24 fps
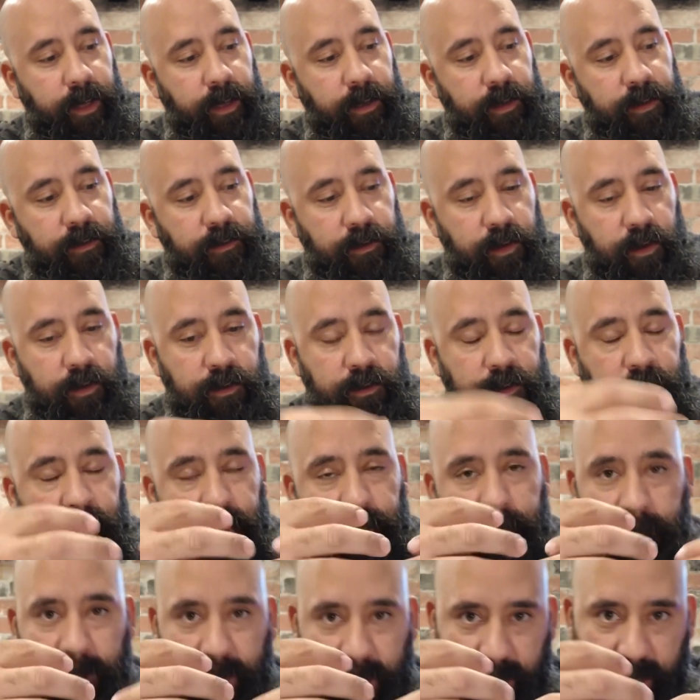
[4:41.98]
So to
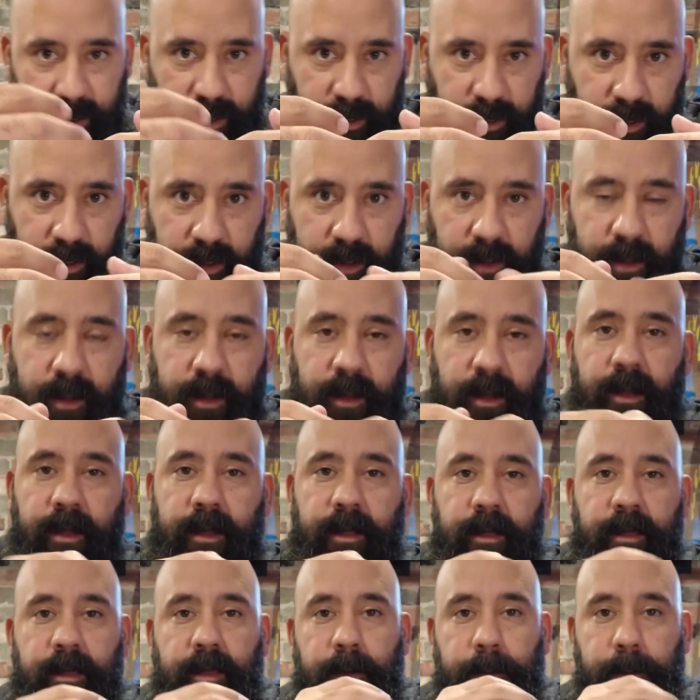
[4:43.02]
me,
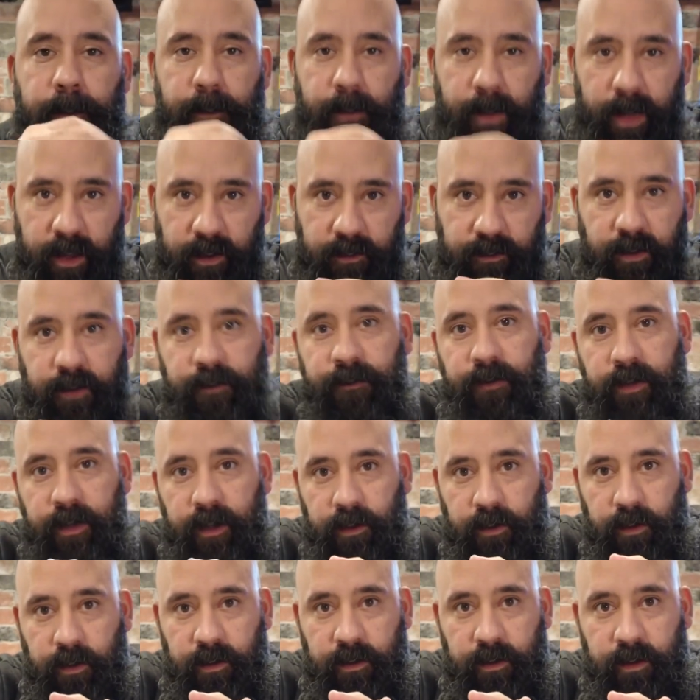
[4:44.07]
the big
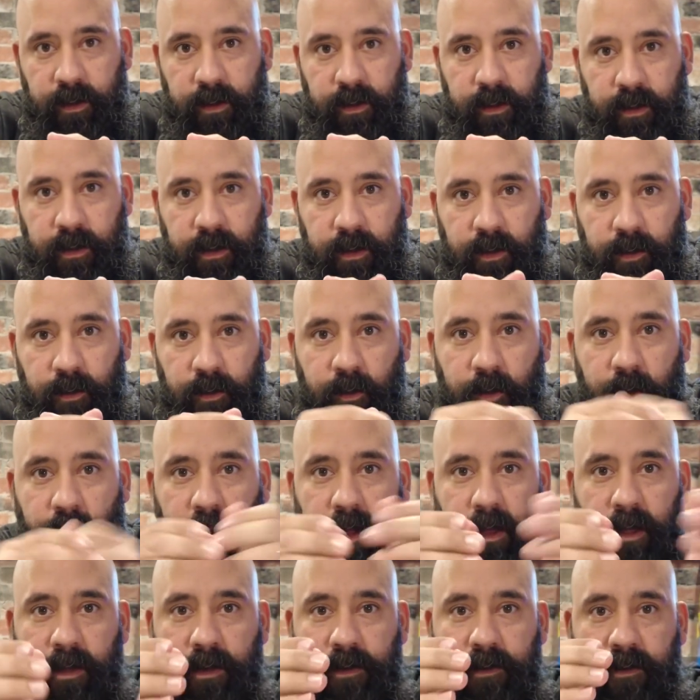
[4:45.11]
reveal
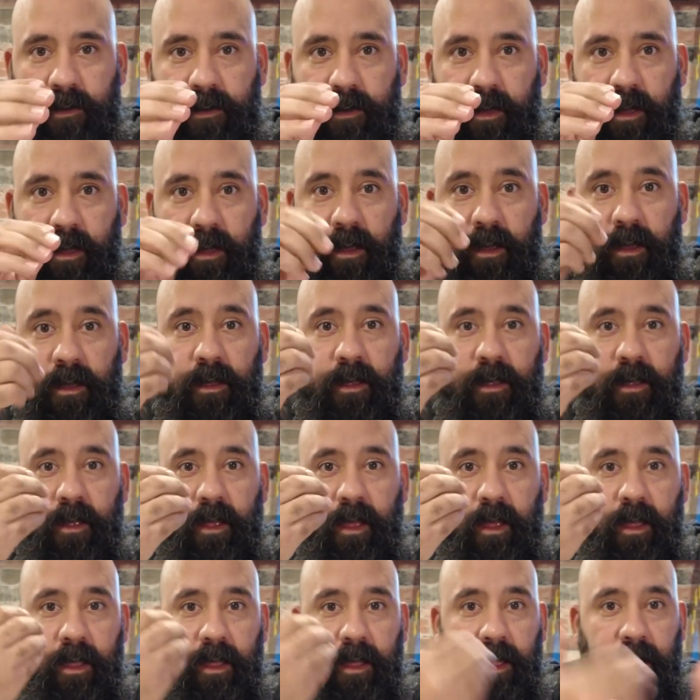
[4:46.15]
was the
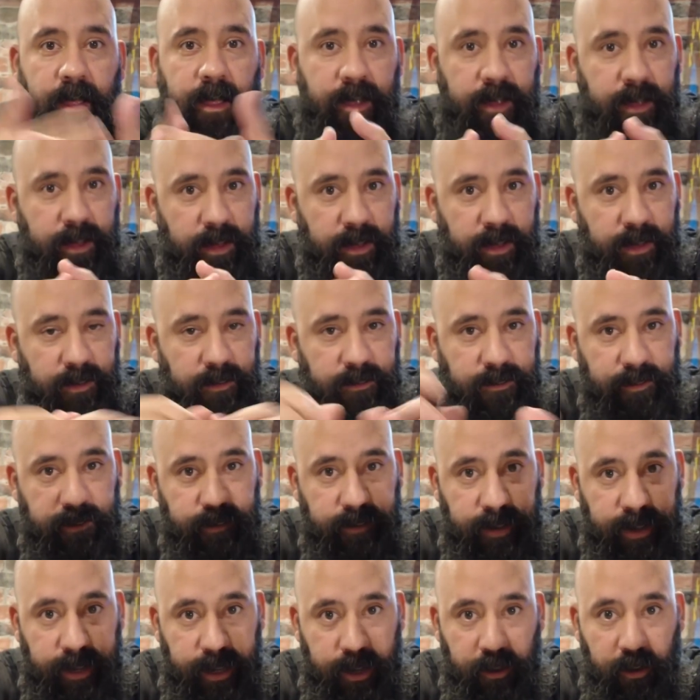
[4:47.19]

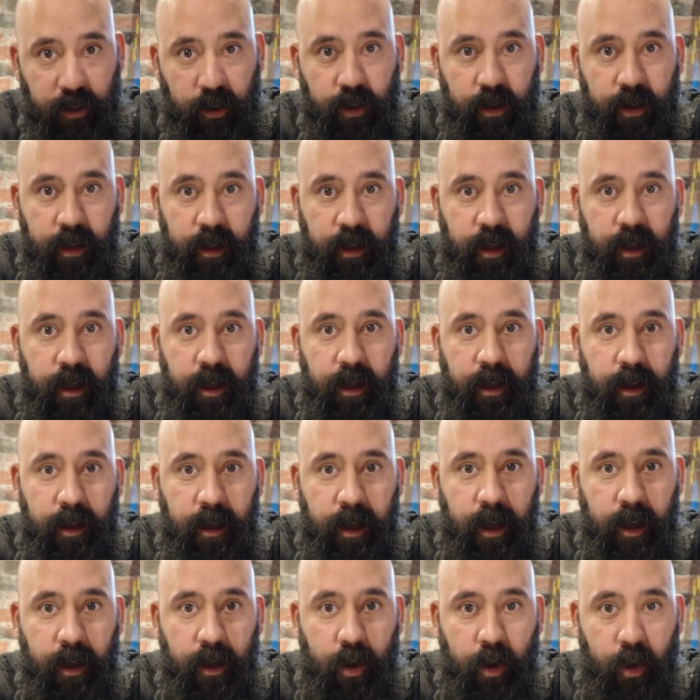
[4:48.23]
Steel
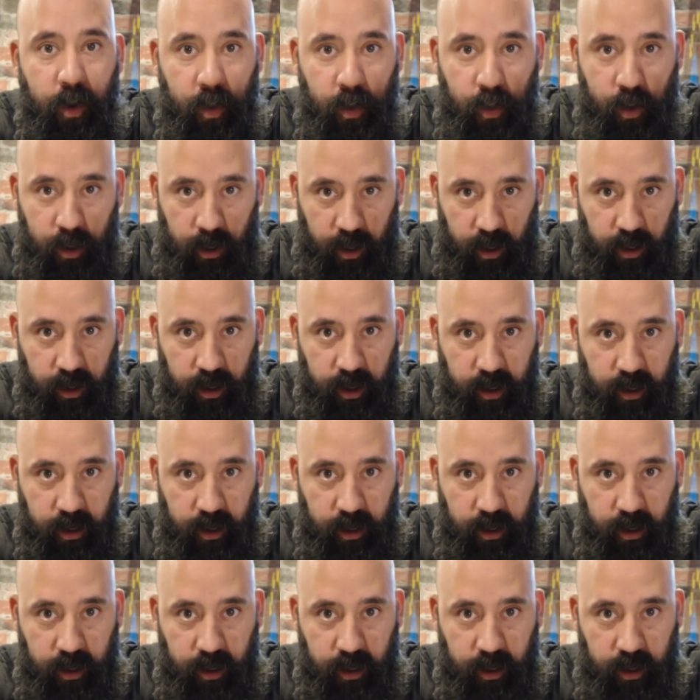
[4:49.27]
Core.